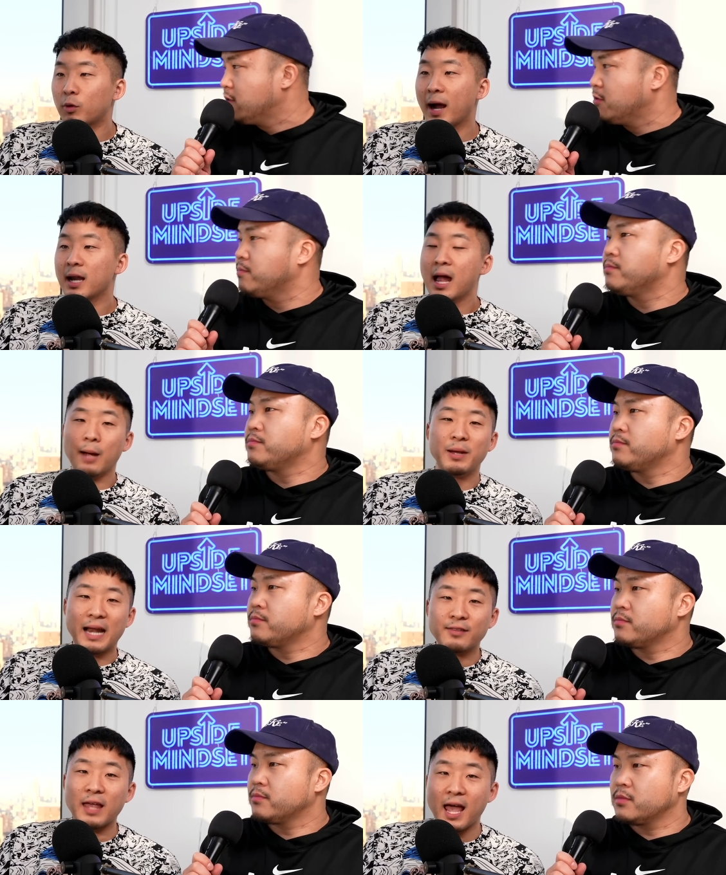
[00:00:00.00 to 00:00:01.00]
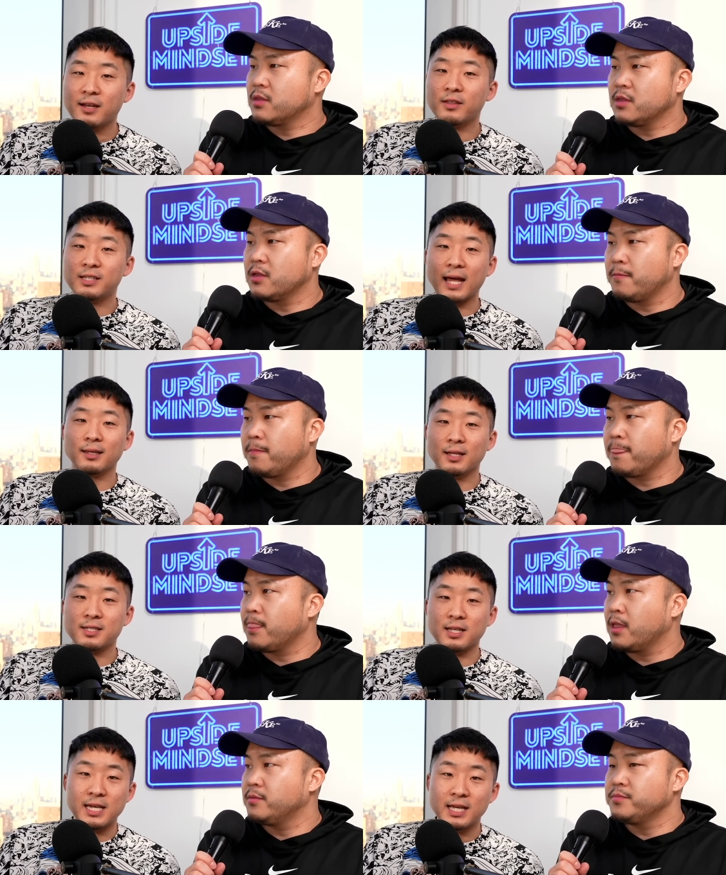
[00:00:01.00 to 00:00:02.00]
Speaker 1: Right. I mean, at the end of the day,
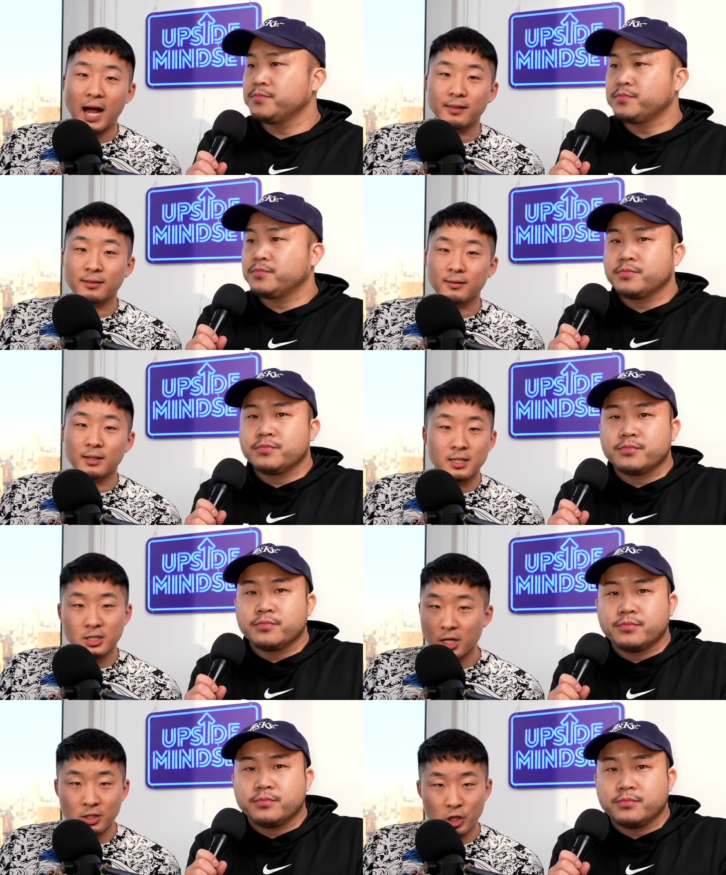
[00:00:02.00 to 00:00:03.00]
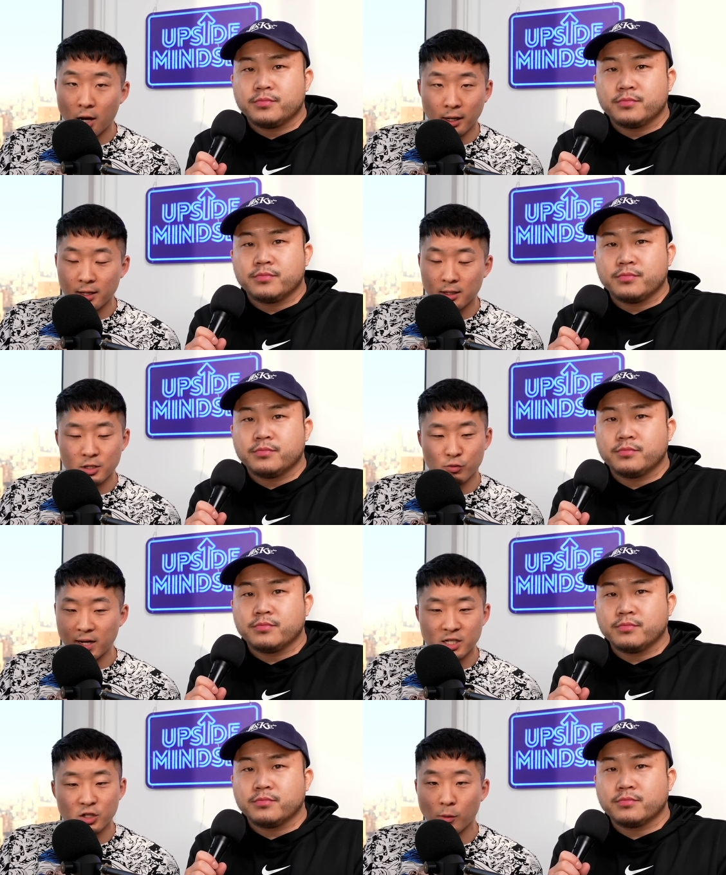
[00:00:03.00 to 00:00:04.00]
listen, he got his ching chong in, his
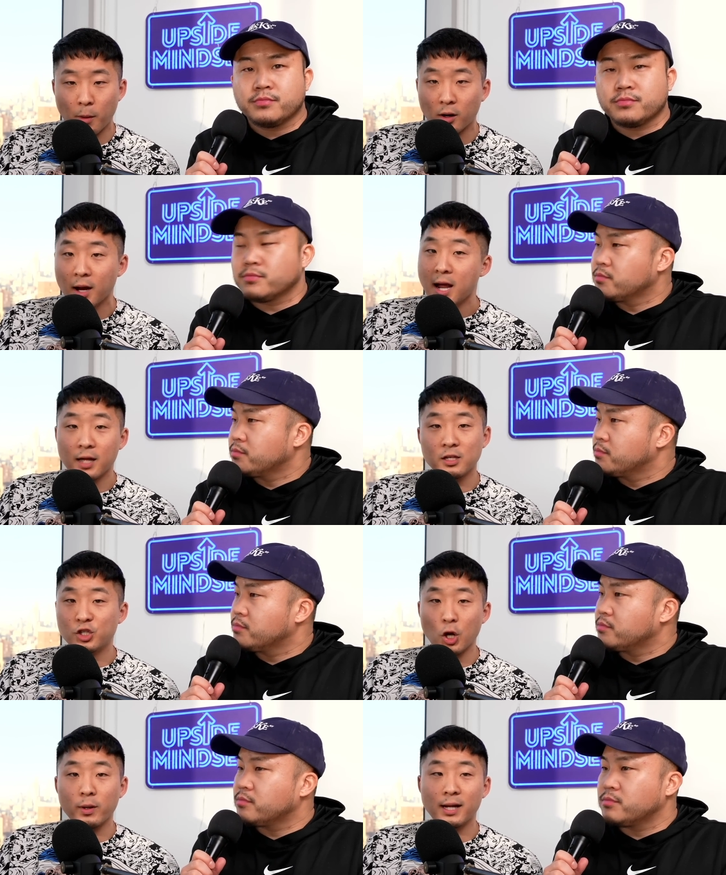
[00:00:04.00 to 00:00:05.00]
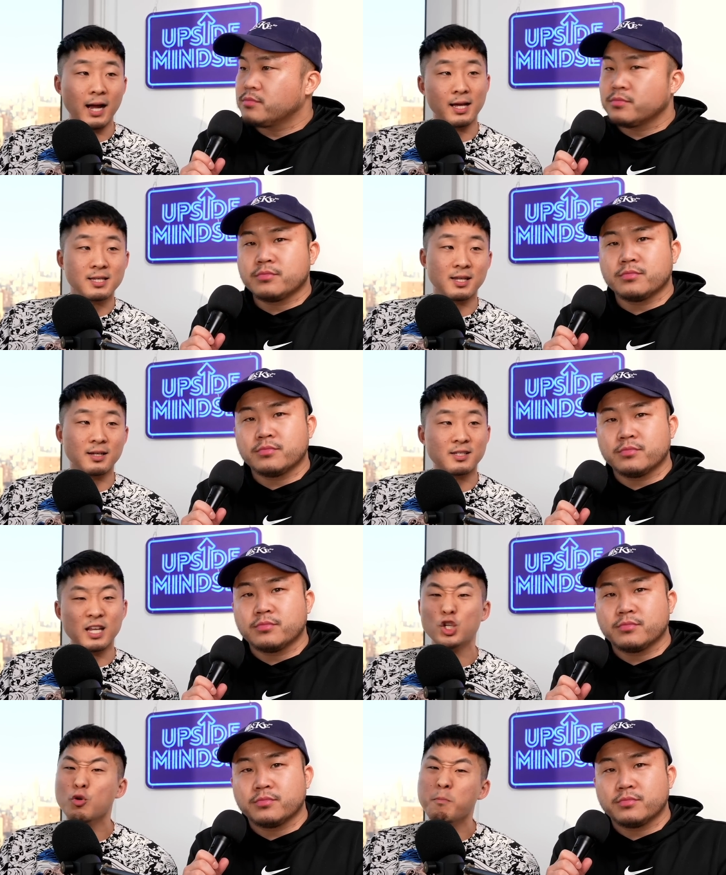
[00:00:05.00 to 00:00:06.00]
racist remark, and then Joey got his in and
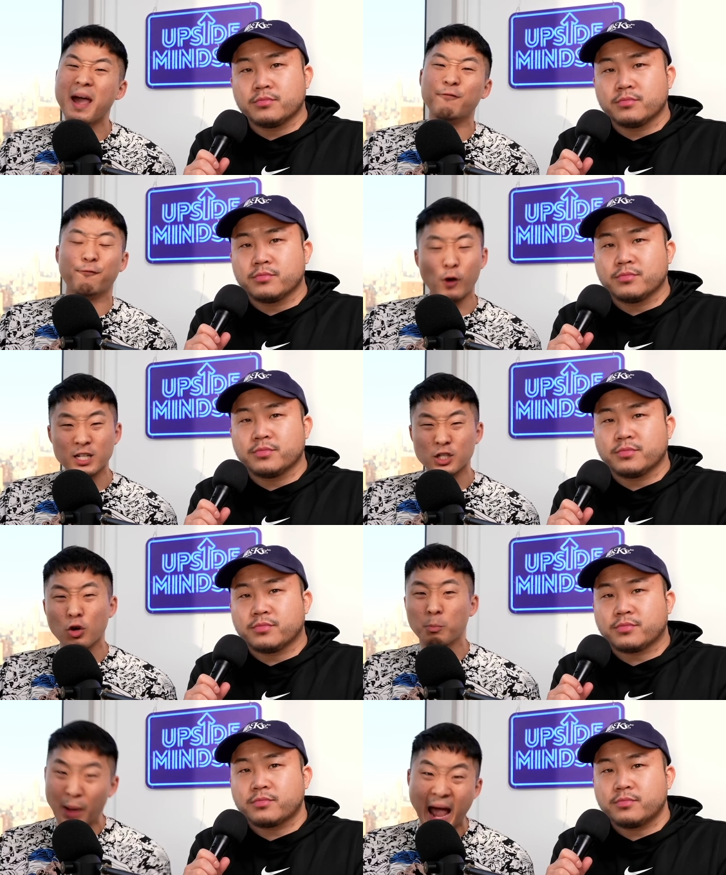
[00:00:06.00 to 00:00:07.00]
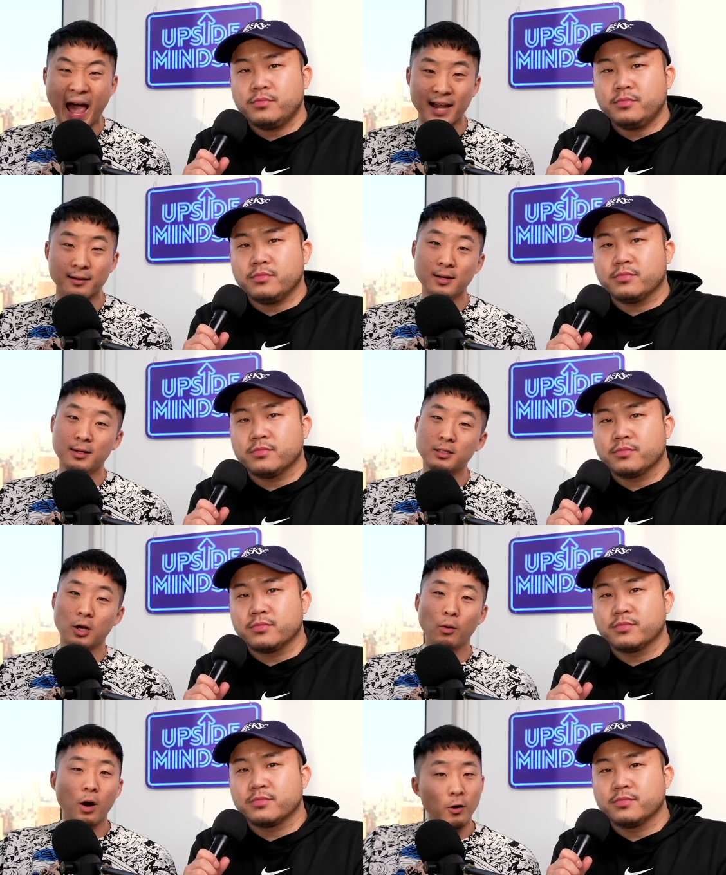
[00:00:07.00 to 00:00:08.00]
said, You make France look bad.
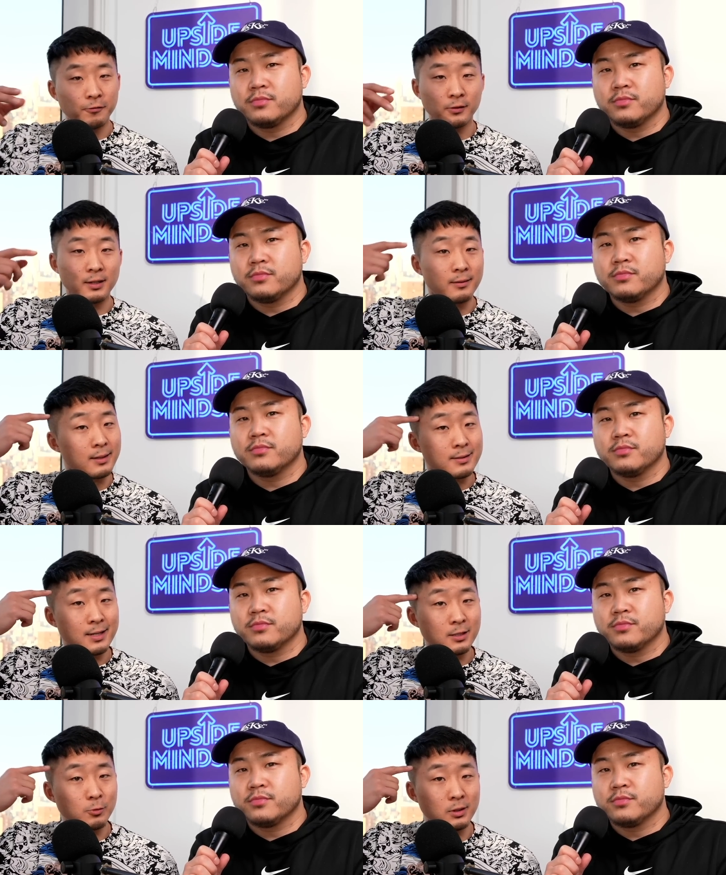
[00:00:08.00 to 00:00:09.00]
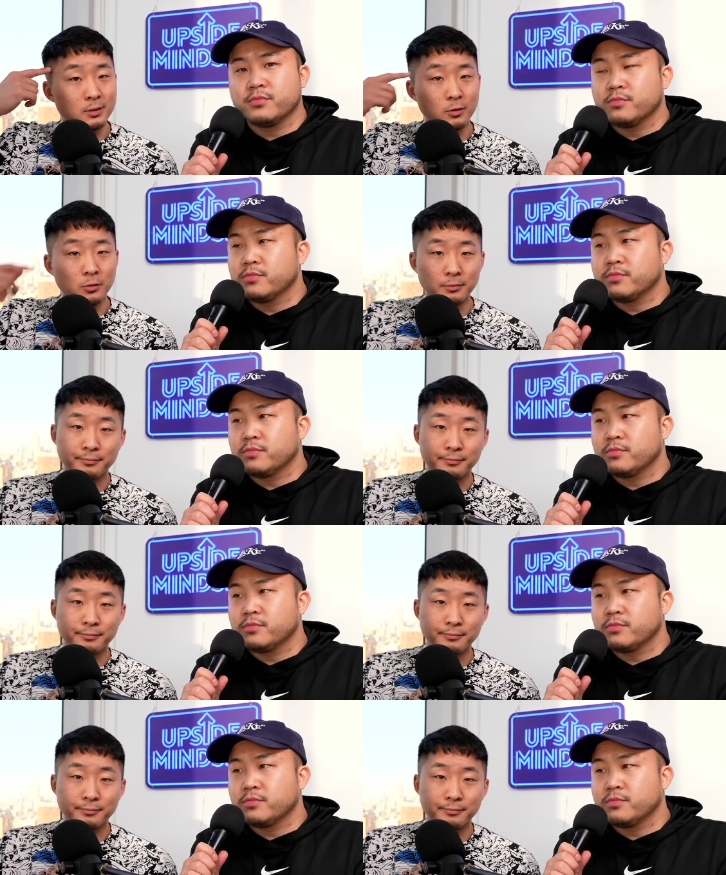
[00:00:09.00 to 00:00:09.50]
So hopefully that sticks with this dude.